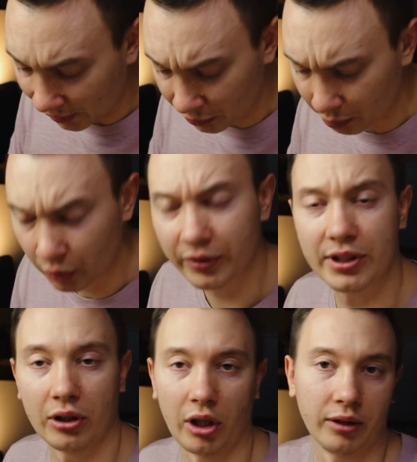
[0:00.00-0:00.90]
I would improve
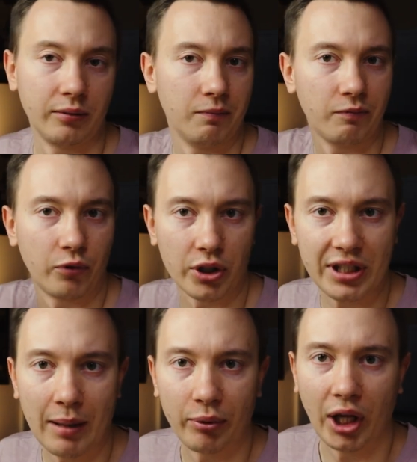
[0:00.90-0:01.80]
this a lot. For
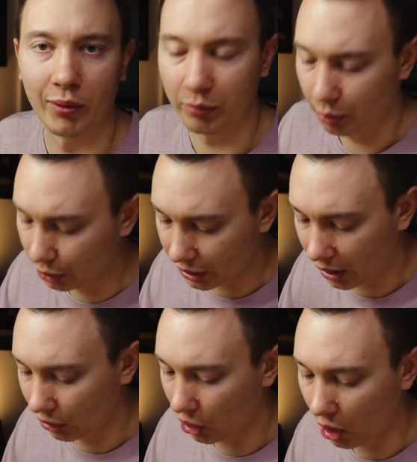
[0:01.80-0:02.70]
example, I would put
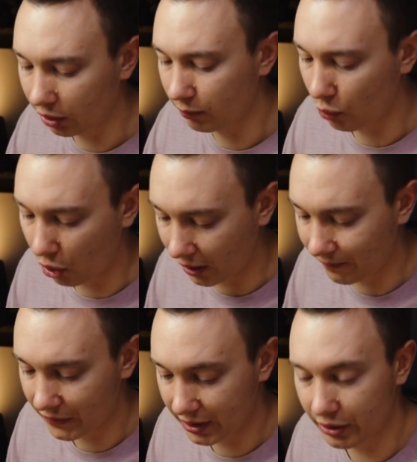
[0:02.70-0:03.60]
a lot more
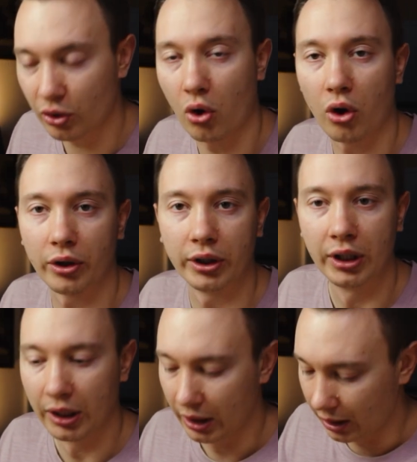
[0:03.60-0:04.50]
emphasis on
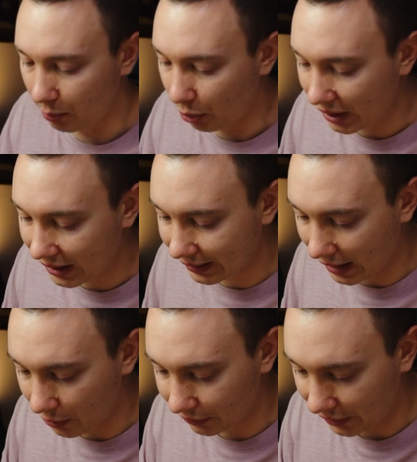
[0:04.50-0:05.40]
breaking
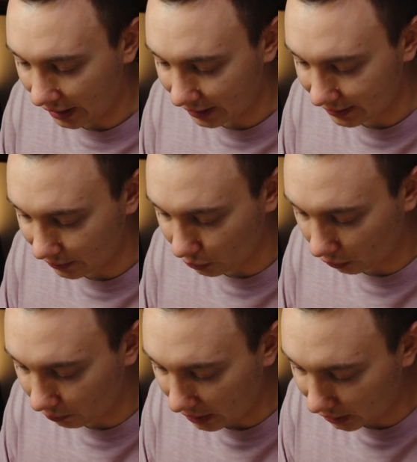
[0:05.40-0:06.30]
down text and sort
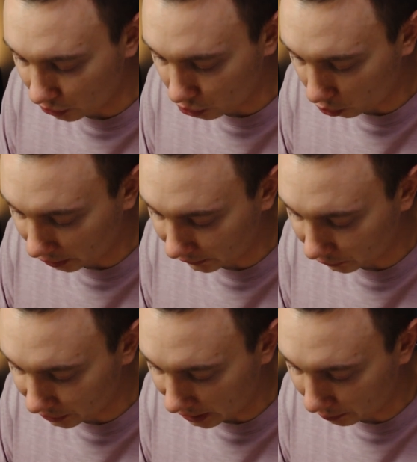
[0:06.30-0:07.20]
of making sure that,
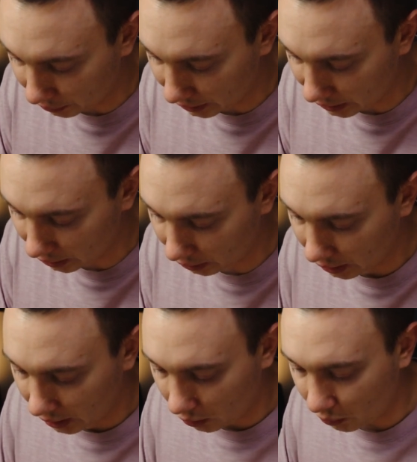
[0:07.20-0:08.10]
for example, here
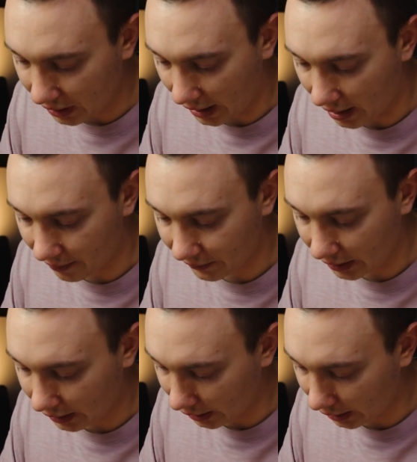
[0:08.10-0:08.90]
we have an